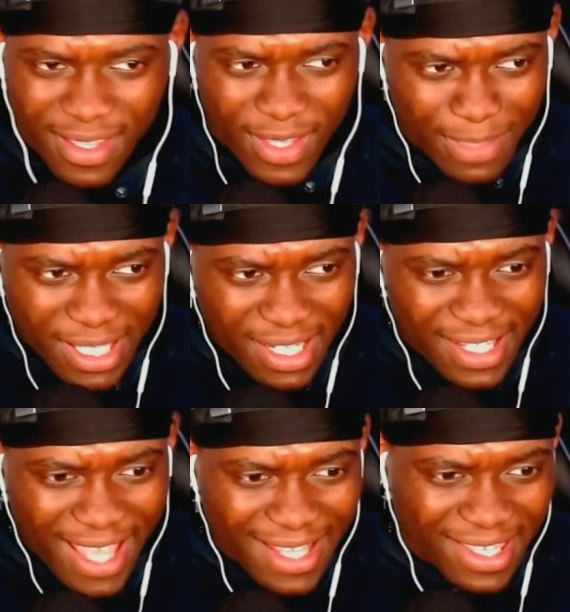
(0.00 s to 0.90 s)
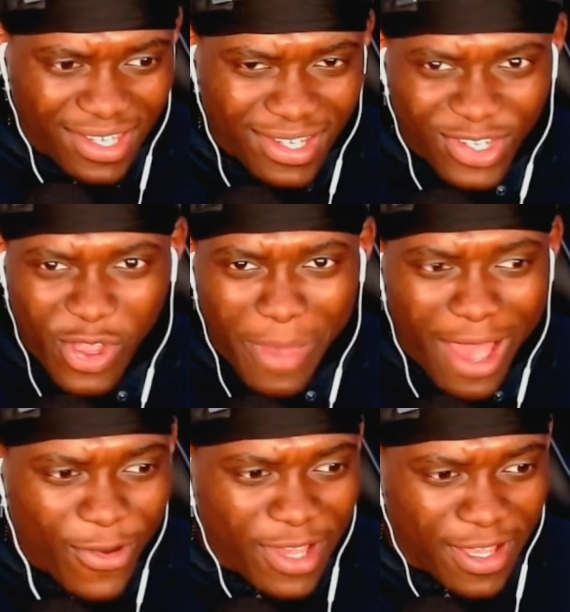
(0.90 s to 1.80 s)
Especially Tatsuki, she
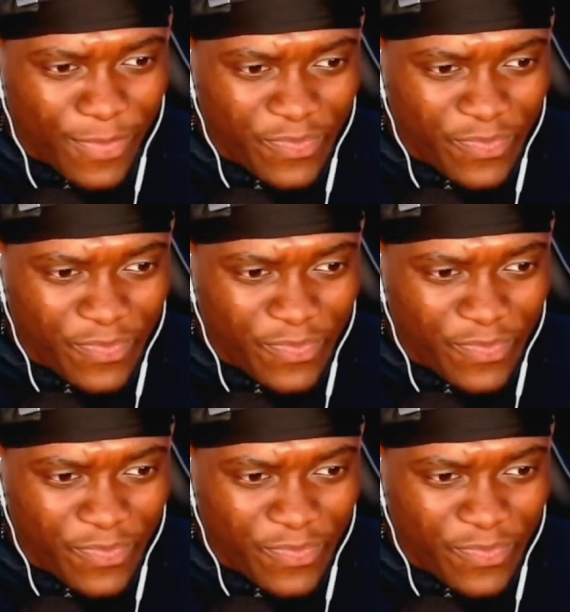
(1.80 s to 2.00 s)
about it.